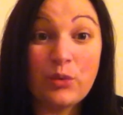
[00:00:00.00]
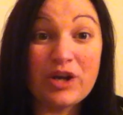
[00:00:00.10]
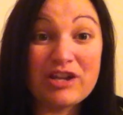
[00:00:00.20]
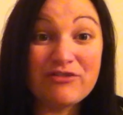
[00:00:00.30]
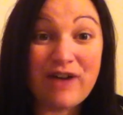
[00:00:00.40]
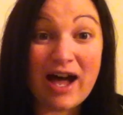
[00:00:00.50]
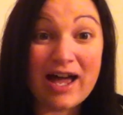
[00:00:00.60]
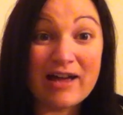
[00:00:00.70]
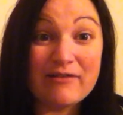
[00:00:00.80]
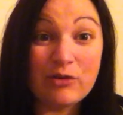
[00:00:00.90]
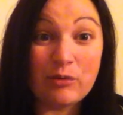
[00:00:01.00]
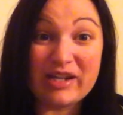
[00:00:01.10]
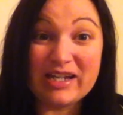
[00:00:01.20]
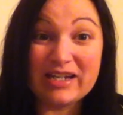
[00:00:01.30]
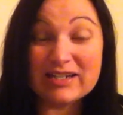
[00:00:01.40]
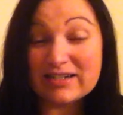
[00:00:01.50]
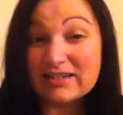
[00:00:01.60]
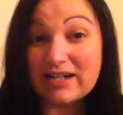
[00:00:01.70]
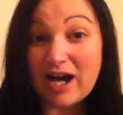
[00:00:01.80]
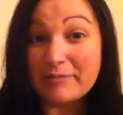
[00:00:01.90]
25-week
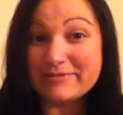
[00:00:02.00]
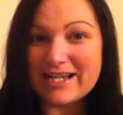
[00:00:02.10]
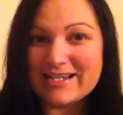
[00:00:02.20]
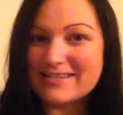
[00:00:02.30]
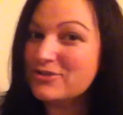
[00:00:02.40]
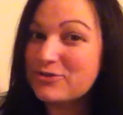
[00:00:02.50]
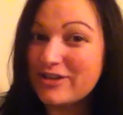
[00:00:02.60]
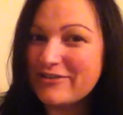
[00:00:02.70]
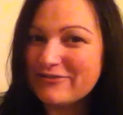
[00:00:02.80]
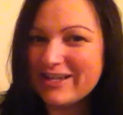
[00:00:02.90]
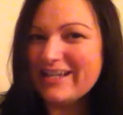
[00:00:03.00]
update, sort of.